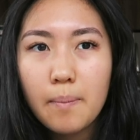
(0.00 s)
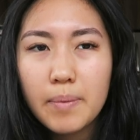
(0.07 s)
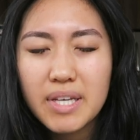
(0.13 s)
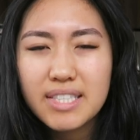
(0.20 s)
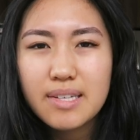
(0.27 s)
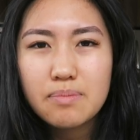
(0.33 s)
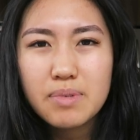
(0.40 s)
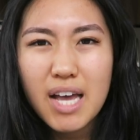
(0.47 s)

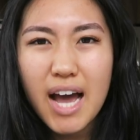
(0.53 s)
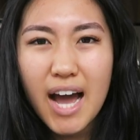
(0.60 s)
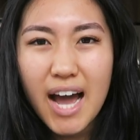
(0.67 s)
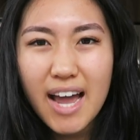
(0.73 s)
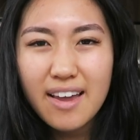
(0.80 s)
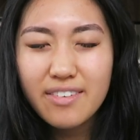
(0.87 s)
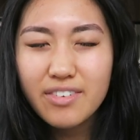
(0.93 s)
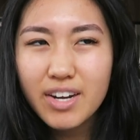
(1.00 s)
except
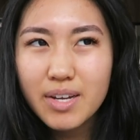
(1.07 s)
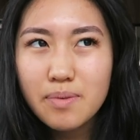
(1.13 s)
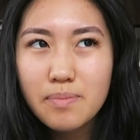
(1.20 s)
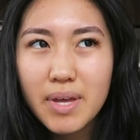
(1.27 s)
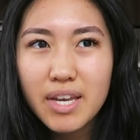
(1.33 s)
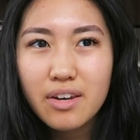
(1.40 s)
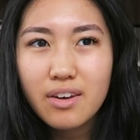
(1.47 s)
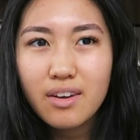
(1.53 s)
I
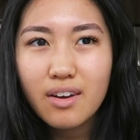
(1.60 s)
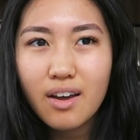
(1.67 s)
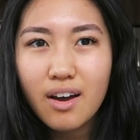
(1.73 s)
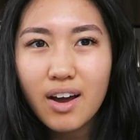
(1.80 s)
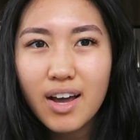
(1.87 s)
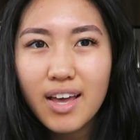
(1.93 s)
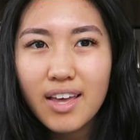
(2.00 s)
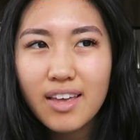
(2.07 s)
recommend
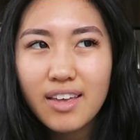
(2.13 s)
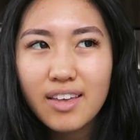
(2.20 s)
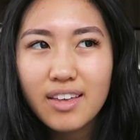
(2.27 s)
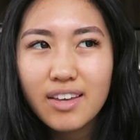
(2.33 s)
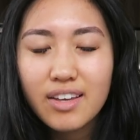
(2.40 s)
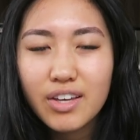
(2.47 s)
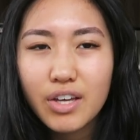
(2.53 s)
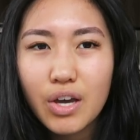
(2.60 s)
not
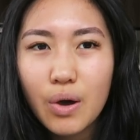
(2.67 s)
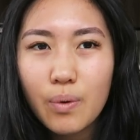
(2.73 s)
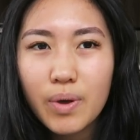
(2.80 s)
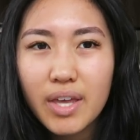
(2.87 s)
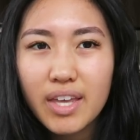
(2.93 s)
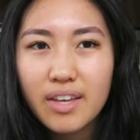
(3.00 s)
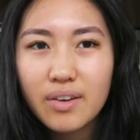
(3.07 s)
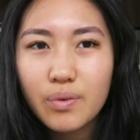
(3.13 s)

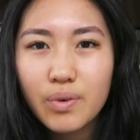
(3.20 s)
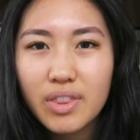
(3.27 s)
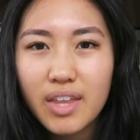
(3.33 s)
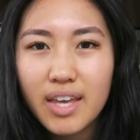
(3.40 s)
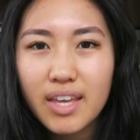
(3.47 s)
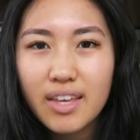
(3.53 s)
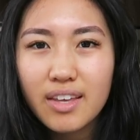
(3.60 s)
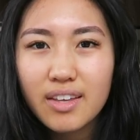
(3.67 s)
going with
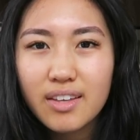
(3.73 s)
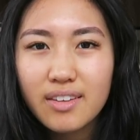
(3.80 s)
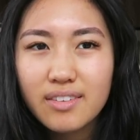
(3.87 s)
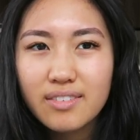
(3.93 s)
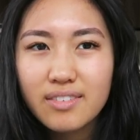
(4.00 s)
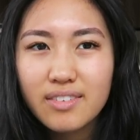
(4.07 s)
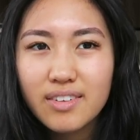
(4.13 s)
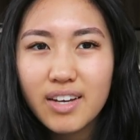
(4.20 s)
like
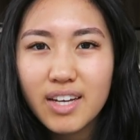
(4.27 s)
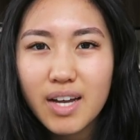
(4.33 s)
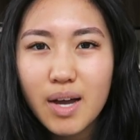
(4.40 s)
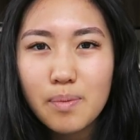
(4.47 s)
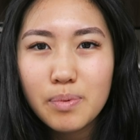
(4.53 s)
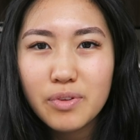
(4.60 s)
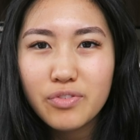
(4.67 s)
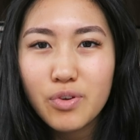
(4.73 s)
a
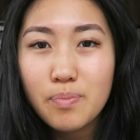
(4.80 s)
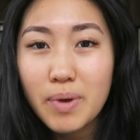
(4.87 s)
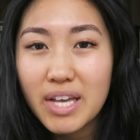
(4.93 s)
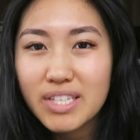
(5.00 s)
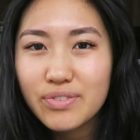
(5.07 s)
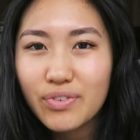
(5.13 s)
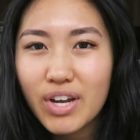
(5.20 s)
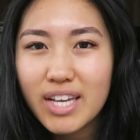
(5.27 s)
couple of your
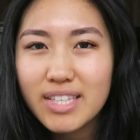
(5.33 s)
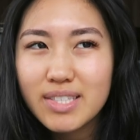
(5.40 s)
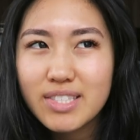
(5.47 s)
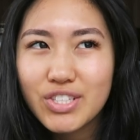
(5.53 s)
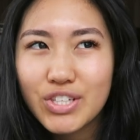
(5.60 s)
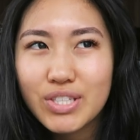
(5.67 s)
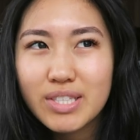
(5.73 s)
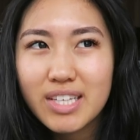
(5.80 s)
best friends,
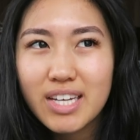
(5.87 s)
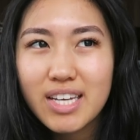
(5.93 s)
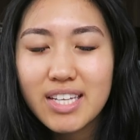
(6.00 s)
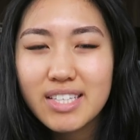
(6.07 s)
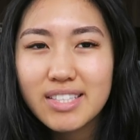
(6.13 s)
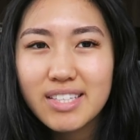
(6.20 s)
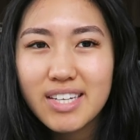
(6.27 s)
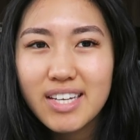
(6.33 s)
just
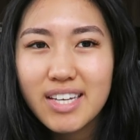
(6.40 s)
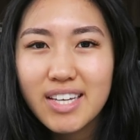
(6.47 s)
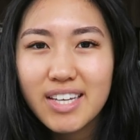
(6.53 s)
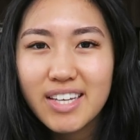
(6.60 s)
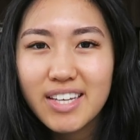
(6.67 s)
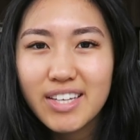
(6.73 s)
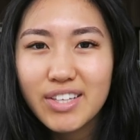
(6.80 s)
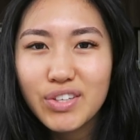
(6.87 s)
because
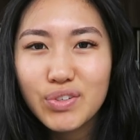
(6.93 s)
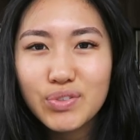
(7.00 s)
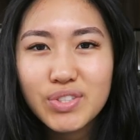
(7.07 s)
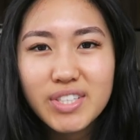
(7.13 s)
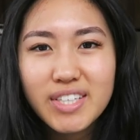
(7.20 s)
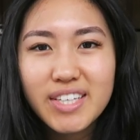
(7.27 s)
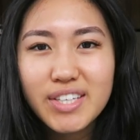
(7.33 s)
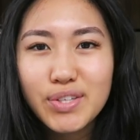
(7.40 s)

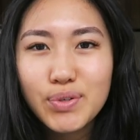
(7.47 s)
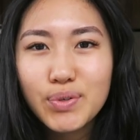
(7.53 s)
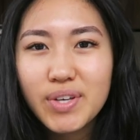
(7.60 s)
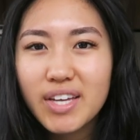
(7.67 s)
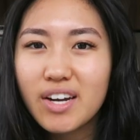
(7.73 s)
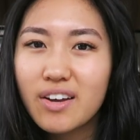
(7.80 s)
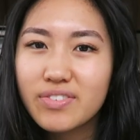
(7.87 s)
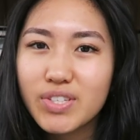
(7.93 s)
usually you
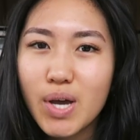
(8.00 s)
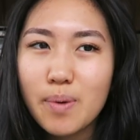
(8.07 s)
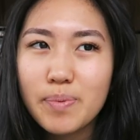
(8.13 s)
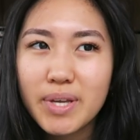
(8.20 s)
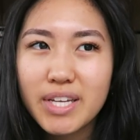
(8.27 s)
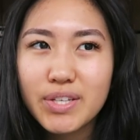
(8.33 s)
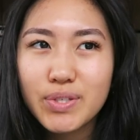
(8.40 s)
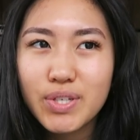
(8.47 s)
get off
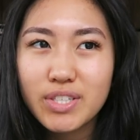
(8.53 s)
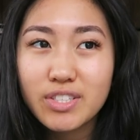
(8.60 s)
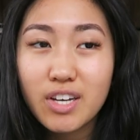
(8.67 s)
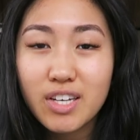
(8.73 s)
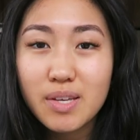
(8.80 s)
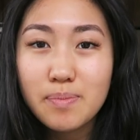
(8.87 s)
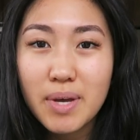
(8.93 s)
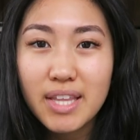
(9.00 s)
topic and you start
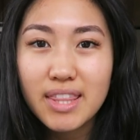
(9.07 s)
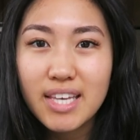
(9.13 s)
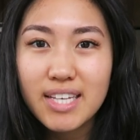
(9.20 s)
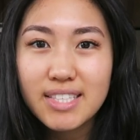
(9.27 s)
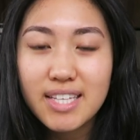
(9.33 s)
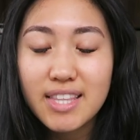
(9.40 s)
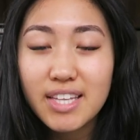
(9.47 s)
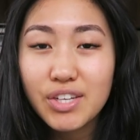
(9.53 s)
talking about
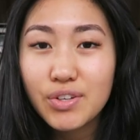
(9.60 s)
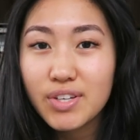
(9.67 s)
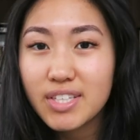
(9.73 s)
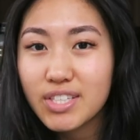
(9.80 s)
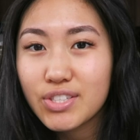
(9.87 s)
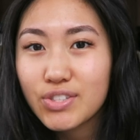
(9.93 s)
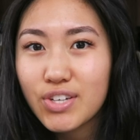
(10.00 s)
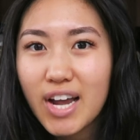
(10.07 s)
things and then you get
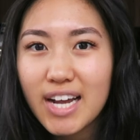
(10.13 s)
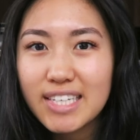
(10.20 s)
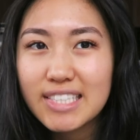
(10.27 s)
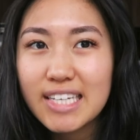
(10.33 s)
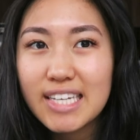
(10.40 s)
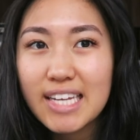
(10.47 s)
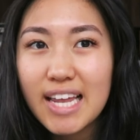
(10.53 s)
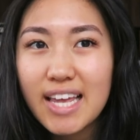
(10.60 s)

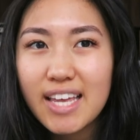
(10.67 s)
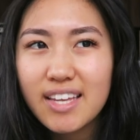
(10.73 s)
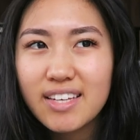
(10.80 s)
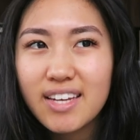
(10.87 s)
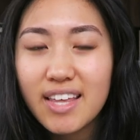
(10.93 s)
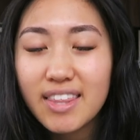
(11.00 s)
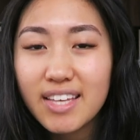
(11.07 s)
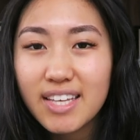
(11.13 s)
distracted and
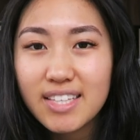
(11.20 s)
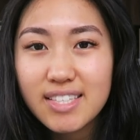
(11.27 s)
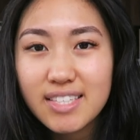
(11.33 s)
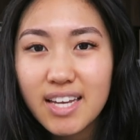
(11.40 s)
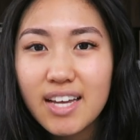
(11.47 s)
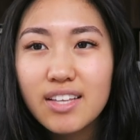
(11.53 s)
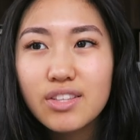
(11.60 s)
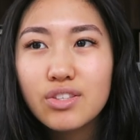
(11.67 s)
nothing gets
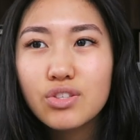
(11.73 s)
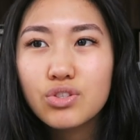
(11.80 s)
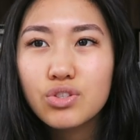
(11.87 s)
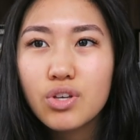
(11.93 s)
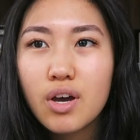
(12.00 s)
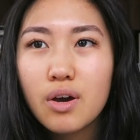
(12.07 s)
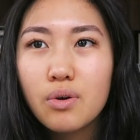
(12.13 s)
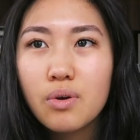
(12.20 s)
done.
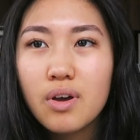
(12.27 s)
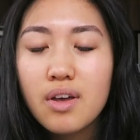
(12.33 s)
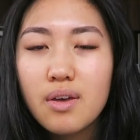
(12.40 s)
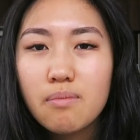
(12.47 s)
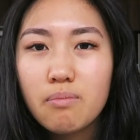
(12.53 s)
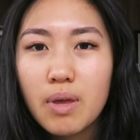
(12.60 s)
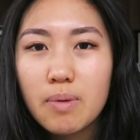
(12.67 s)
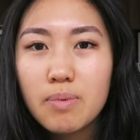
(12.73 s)
So
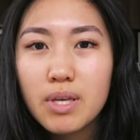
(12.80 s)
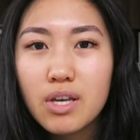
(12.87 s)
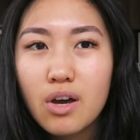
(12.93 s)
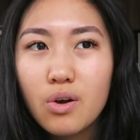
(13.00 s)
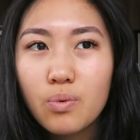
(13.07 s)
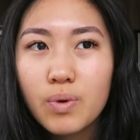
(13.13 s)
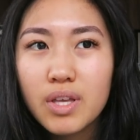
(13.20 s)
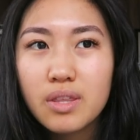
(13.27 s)
maybe
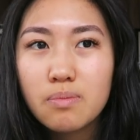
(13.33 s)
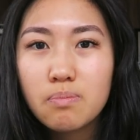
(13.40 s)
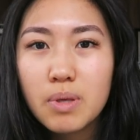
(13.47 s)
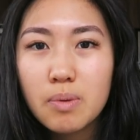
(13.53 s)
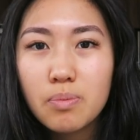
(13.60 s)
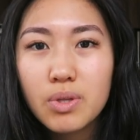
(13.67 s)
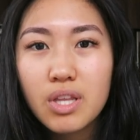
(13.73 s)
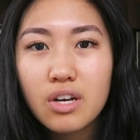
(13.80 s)
go with
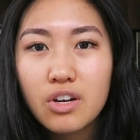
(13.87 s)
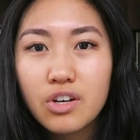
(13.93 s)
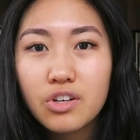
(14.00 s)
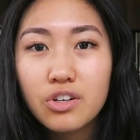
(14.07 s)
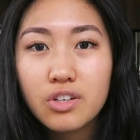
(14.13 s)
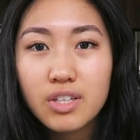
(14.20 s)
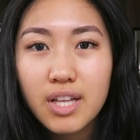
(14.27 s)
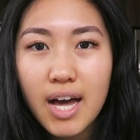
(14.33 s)
people that are in
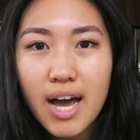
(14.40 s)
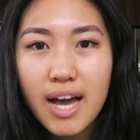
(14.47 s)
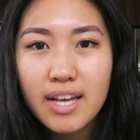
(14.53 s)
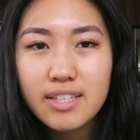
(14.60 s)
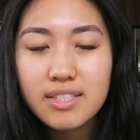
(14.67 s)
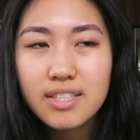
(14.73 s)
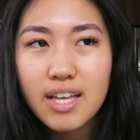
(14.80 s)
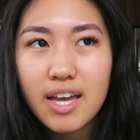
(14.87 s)
your
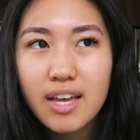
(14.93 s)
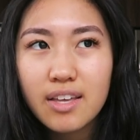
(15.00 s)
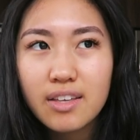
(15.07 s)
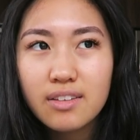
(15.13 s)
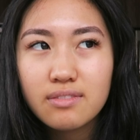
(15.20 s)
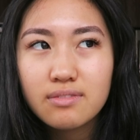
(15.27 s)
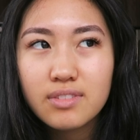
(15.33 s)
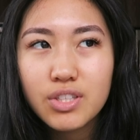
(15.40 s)
class that
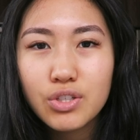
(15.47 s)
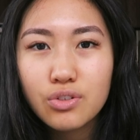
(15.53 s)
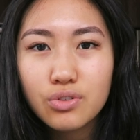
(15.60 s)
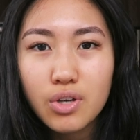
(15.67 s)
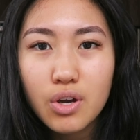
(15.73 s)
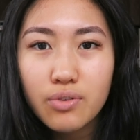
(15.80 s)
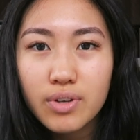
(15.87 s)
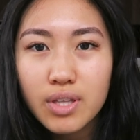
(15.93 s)
you don't
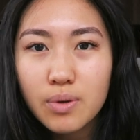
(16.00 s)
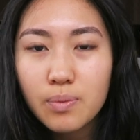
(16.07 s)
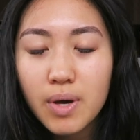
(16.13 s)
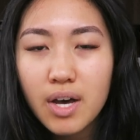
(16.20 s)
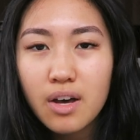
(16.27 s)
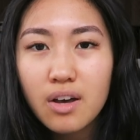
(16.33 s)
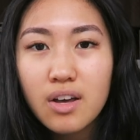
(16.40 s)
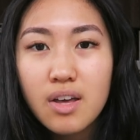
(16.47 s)
know really
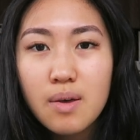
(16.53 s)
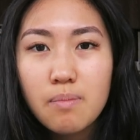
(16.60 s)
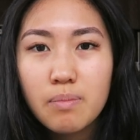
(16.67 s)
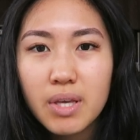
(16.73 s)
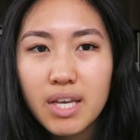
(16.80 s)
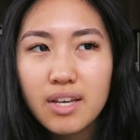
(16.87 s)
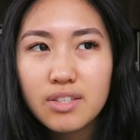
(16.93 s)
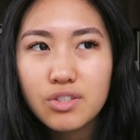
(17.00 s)
well,
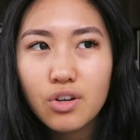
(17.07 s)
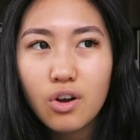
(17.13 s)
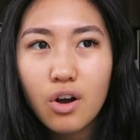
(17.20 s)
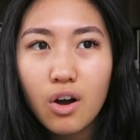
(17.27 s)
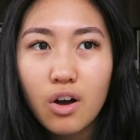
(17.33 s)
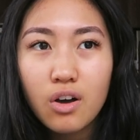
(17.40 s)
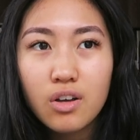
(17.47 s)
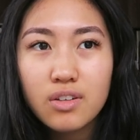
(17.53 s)
because you're
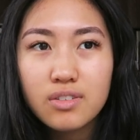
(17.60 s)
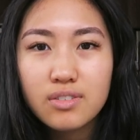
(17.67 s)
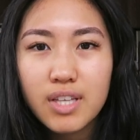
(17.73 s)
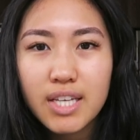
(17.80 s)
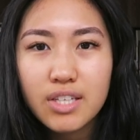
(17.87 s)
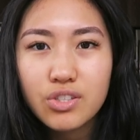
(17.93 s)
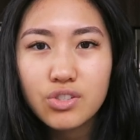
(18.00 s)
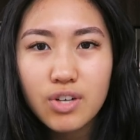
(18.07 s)
all
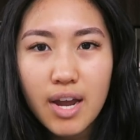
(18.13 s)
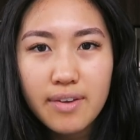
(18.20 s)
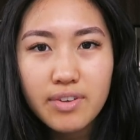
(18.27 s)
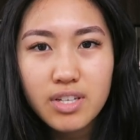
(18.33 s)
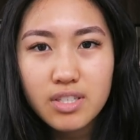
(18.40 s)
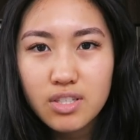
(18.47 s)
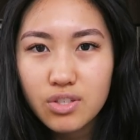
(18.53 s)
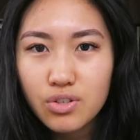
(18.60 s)
like
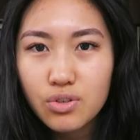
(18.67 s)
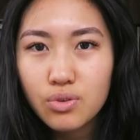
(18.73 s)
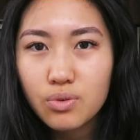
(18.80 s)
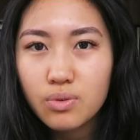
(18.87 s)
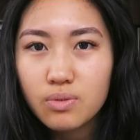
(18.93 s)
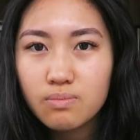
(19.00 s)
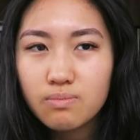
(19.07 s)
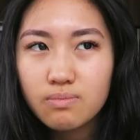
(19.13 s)
striving
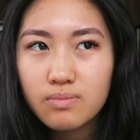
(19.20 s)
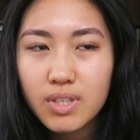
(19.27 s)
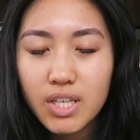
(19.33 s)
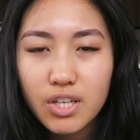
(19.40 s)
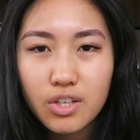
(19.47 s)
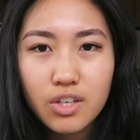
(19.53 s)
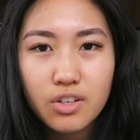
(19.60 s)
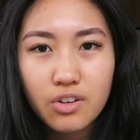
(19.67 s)
to
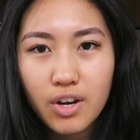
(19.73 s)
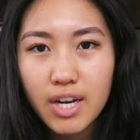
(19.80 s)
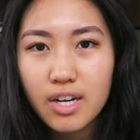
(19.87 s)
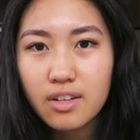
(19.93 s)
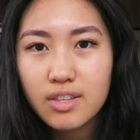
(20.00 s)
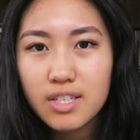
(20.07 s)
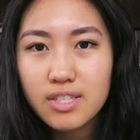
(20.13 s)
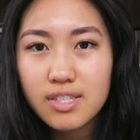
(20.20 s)
get a good grade
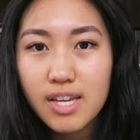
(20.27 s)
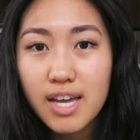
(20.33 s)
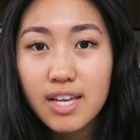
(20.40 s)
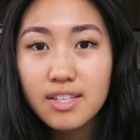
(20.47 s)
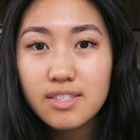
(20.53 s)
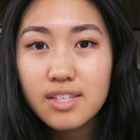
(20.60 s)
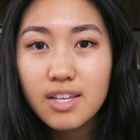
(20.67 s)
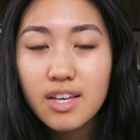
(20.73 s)
on this
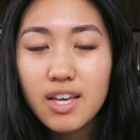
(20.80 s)
test.